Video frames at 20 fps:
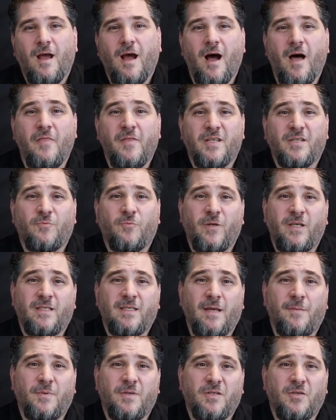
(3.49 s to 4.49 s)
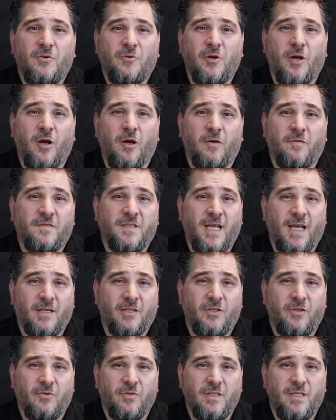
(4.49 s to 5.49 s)
On this week's episode of
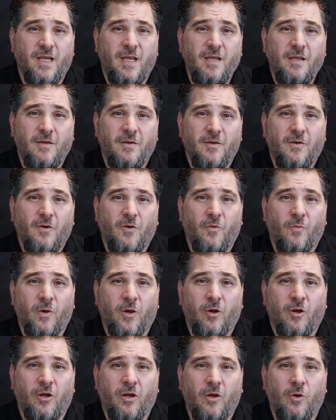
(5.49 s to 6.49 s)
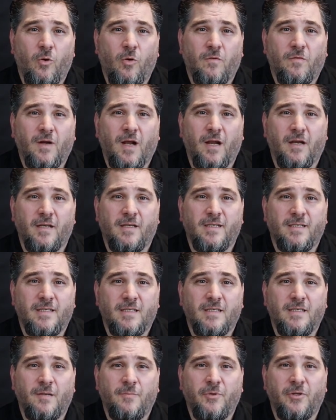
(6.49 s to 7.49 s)
Tech Tuesday, we're going to go over how to
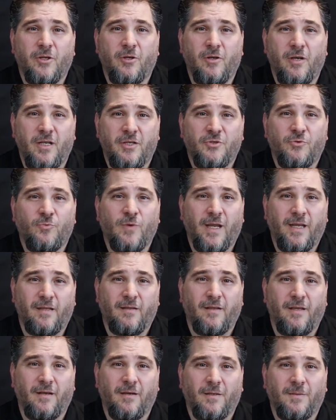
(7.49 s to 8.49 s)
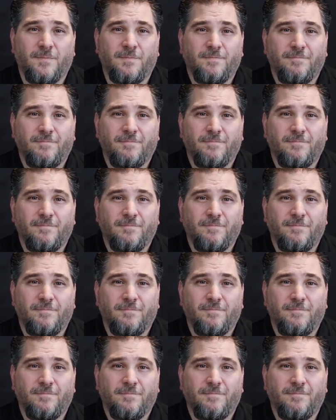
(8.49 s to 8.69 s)
disassemble your Ninja Regulator.